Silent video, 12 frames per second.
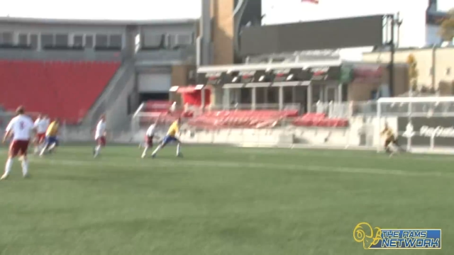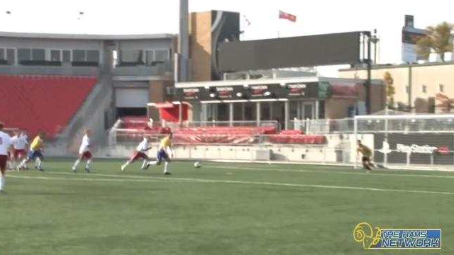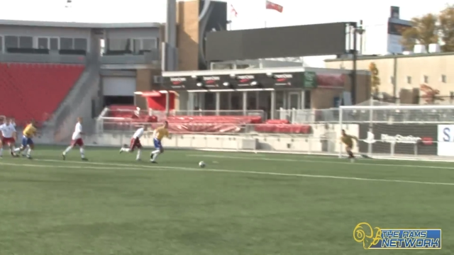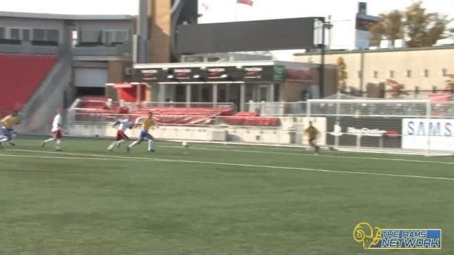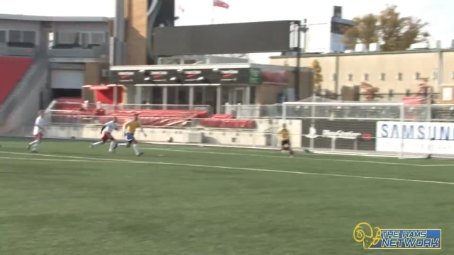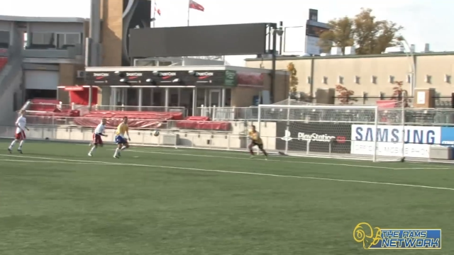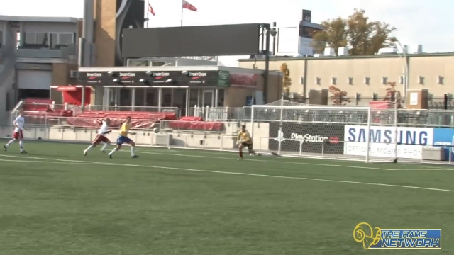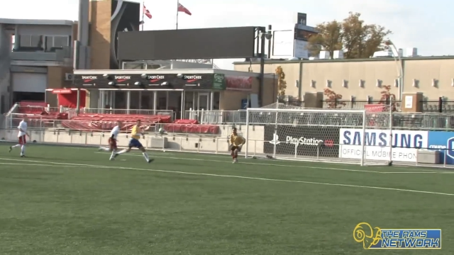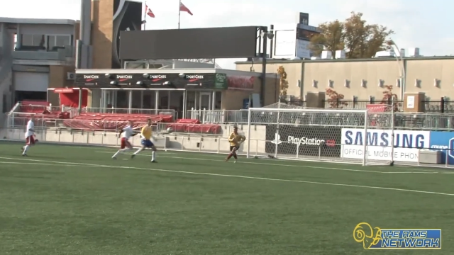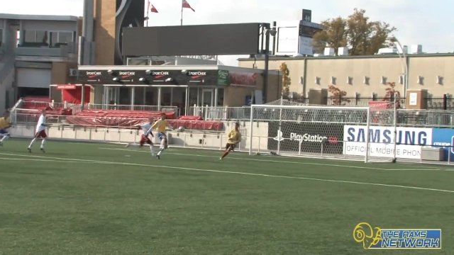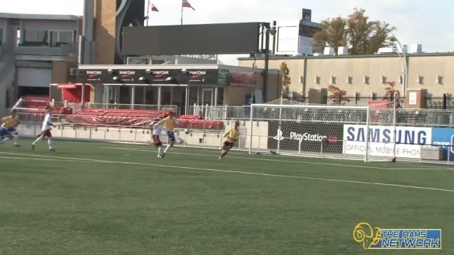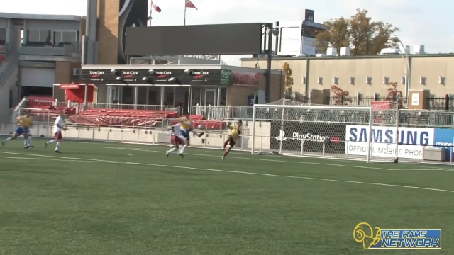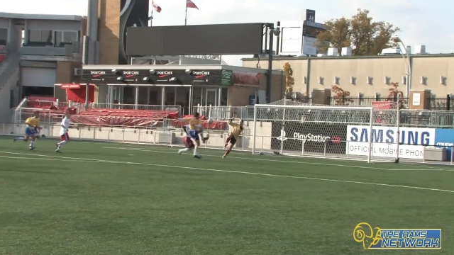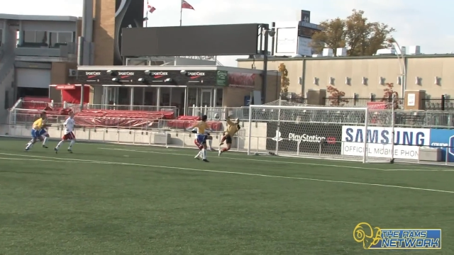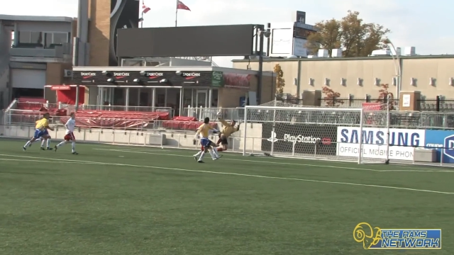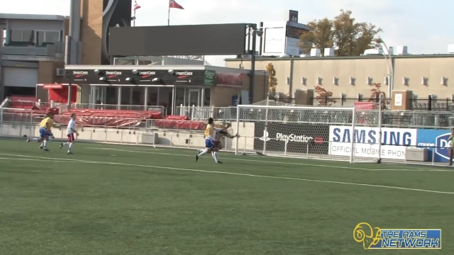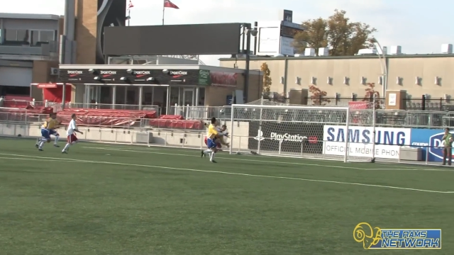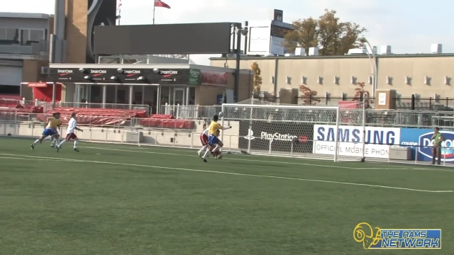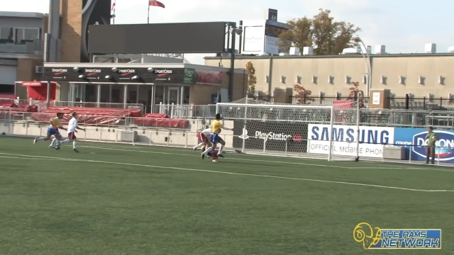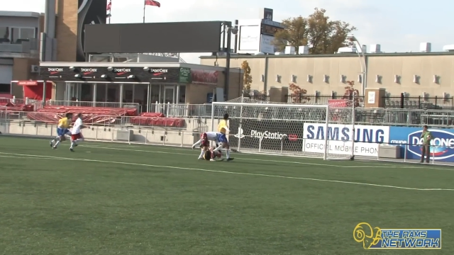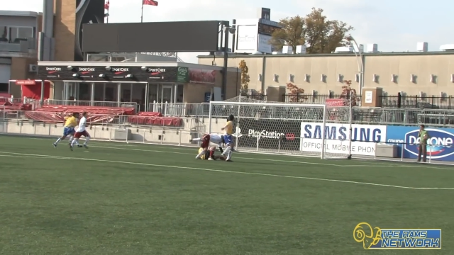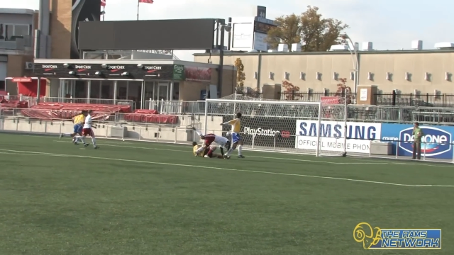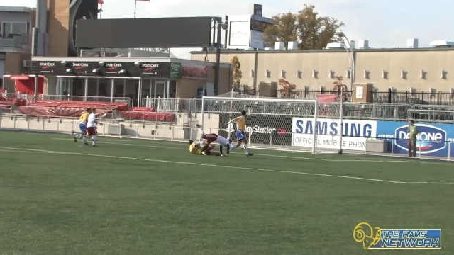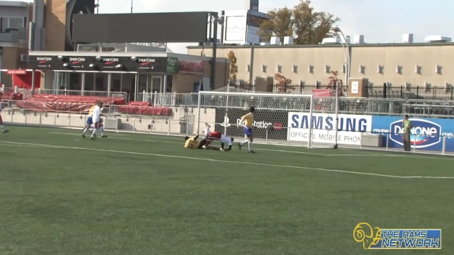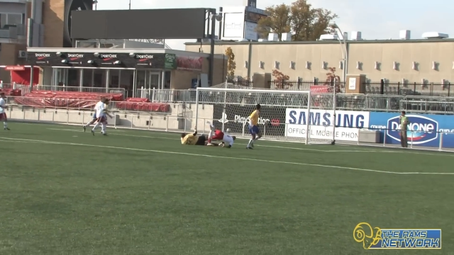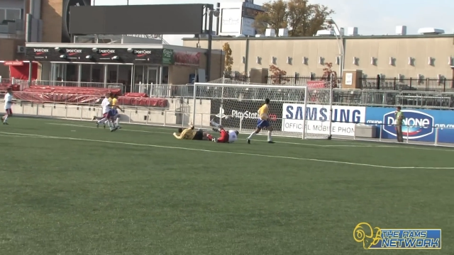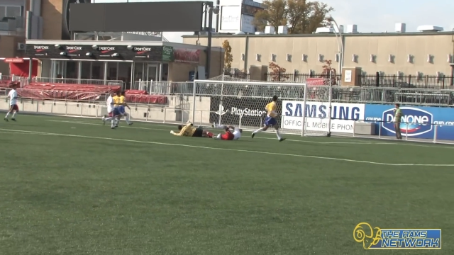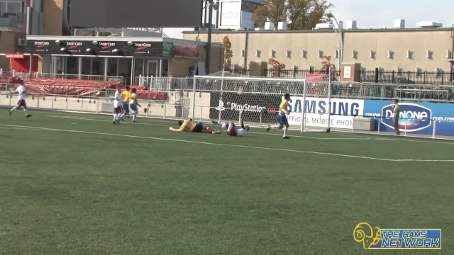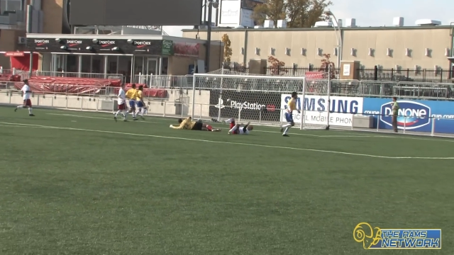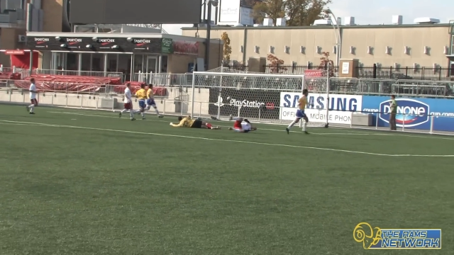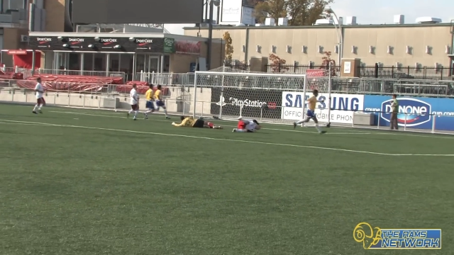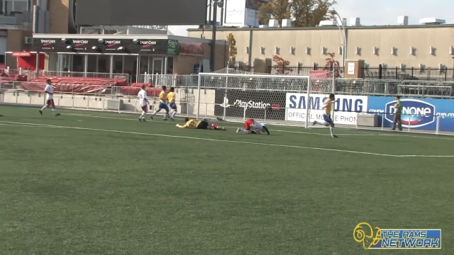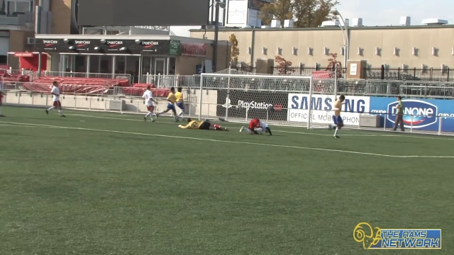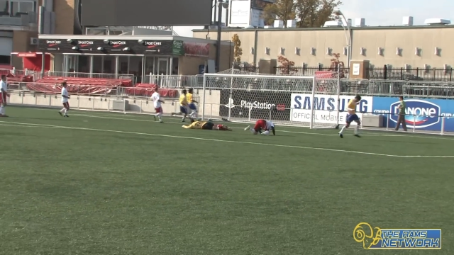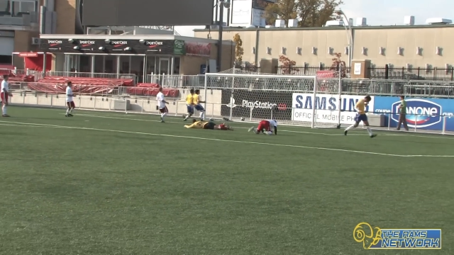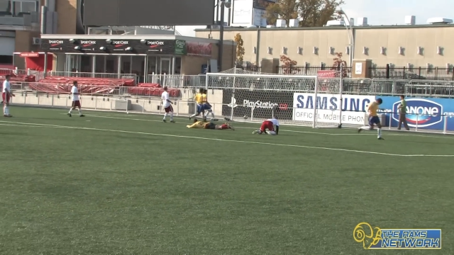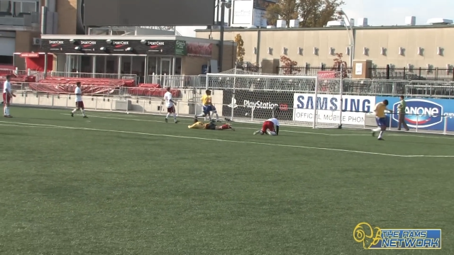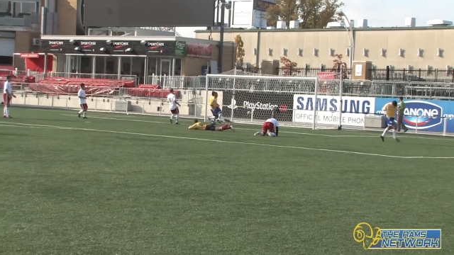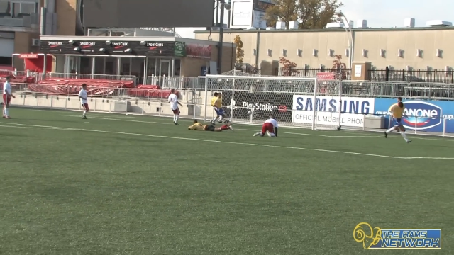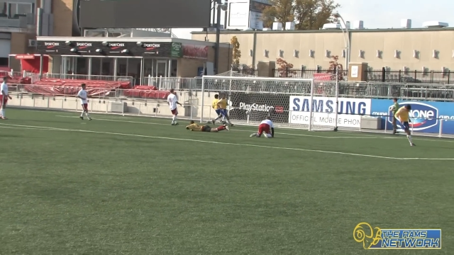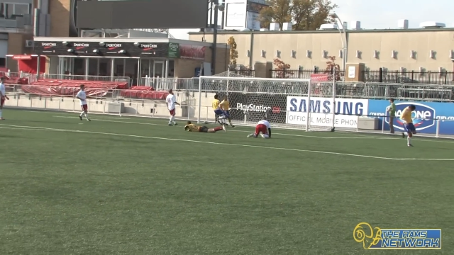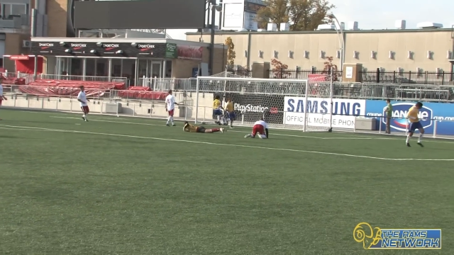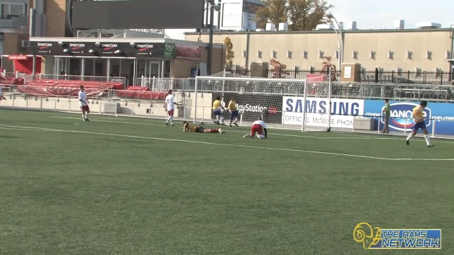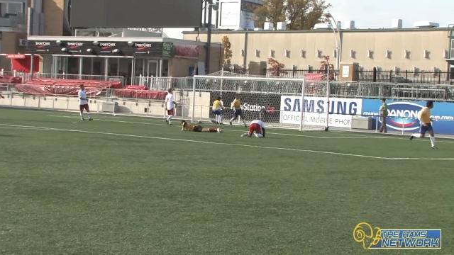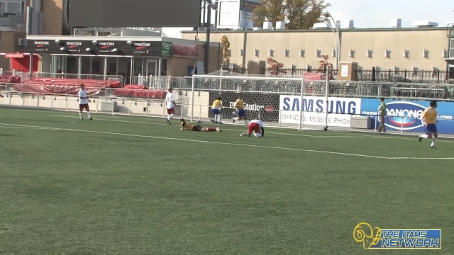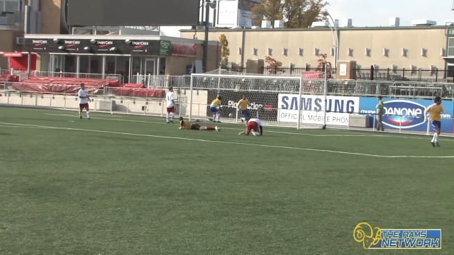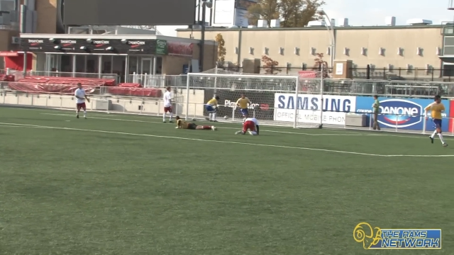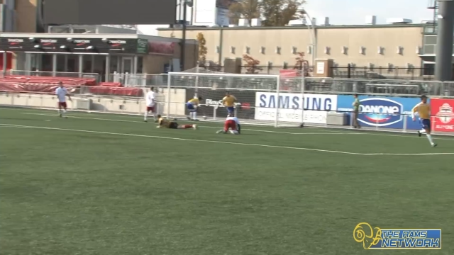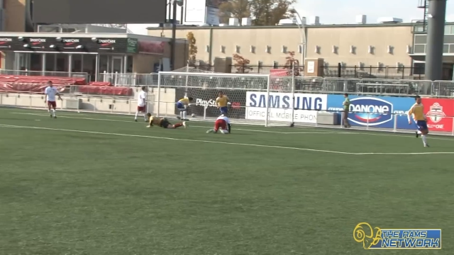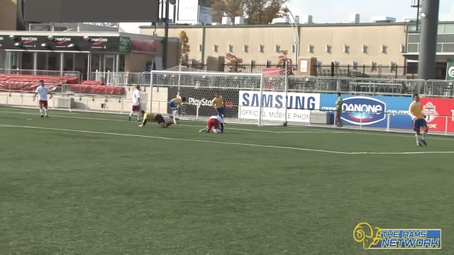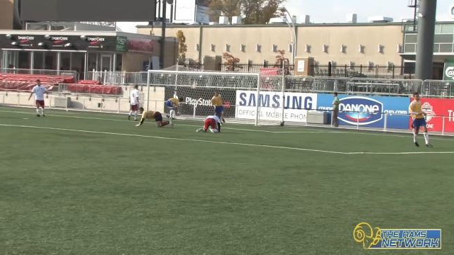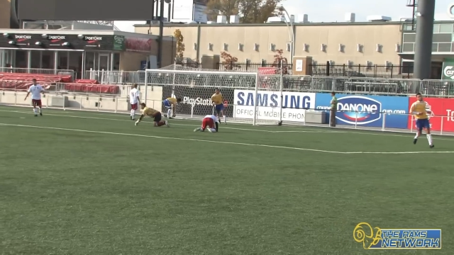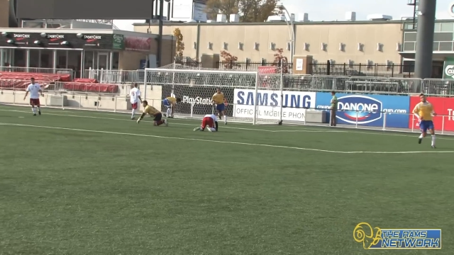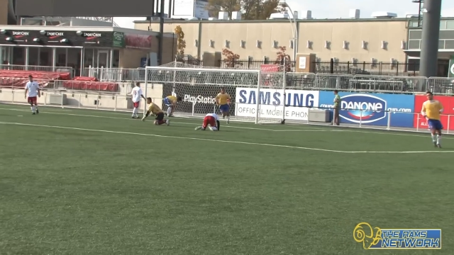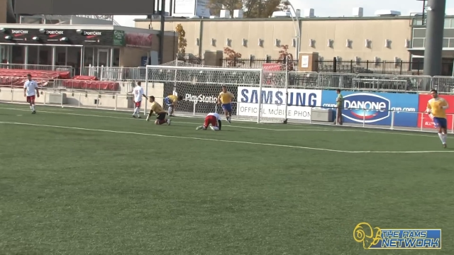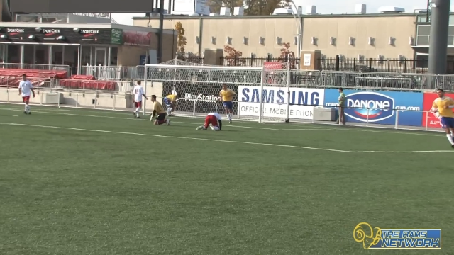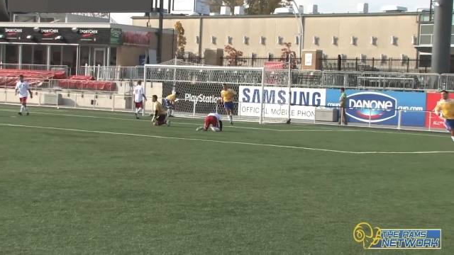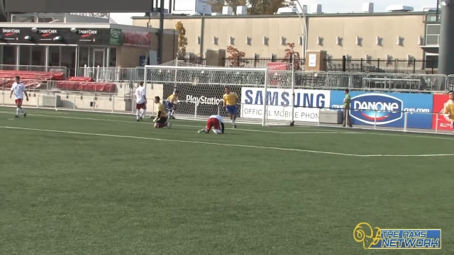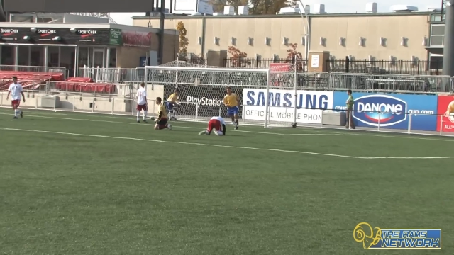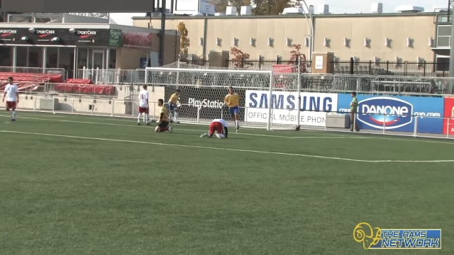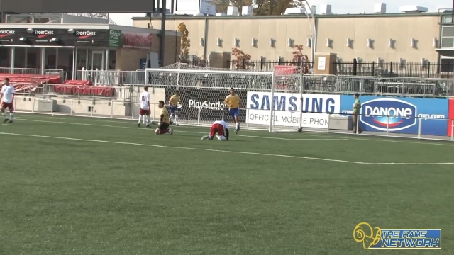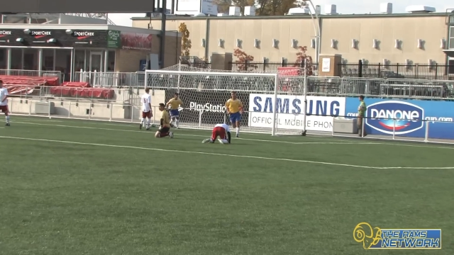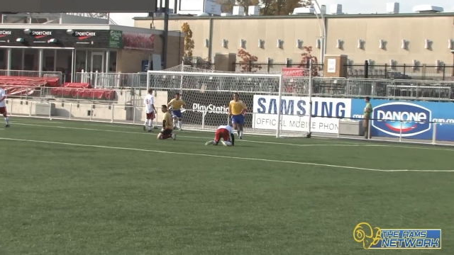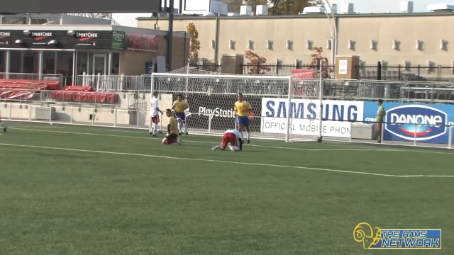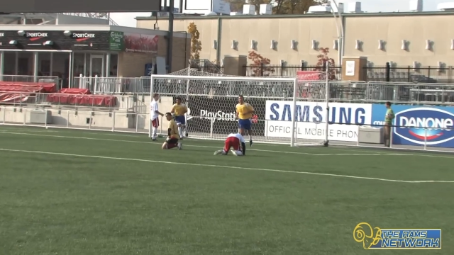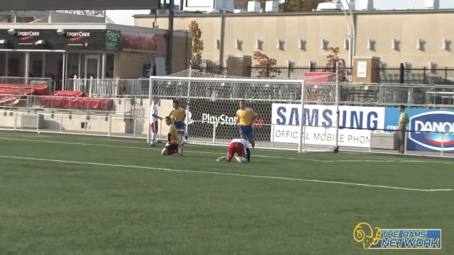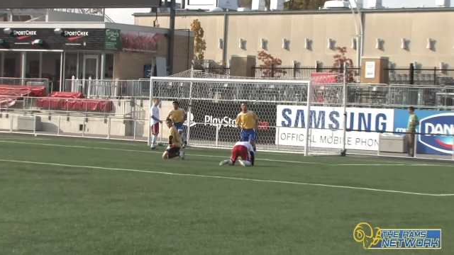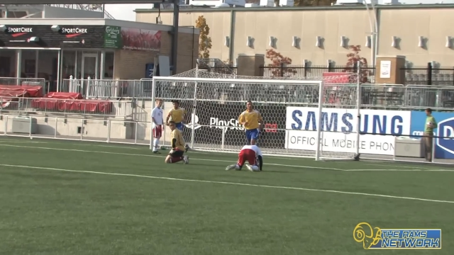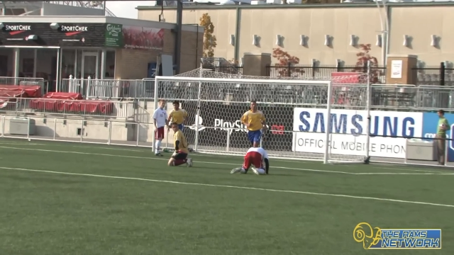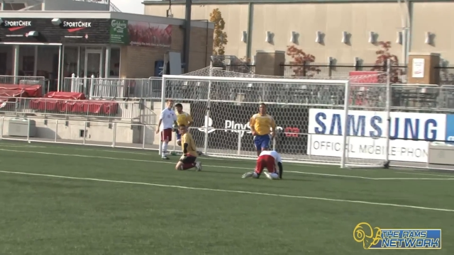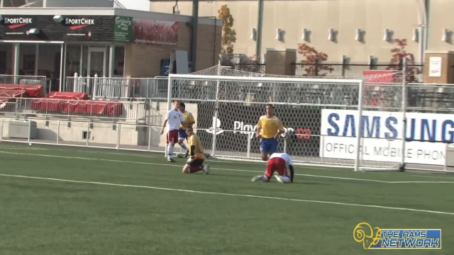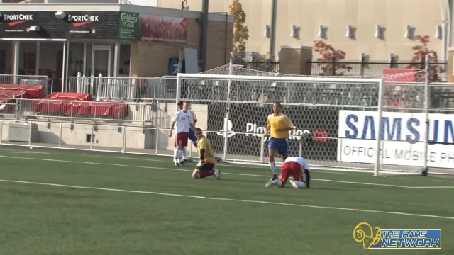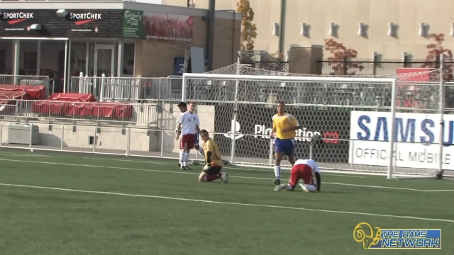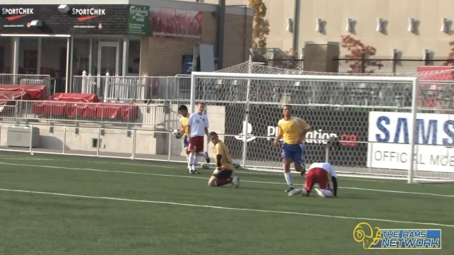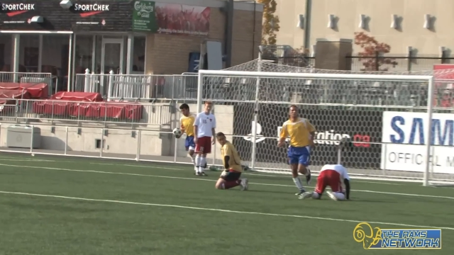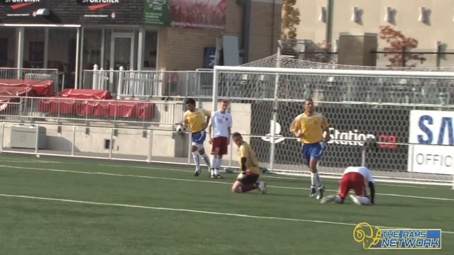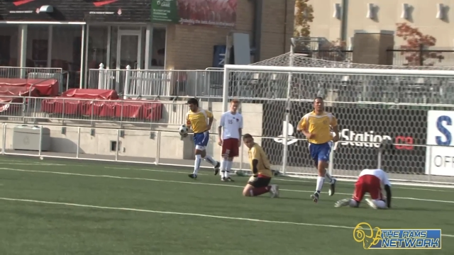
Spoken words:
[unreadable: no face in view]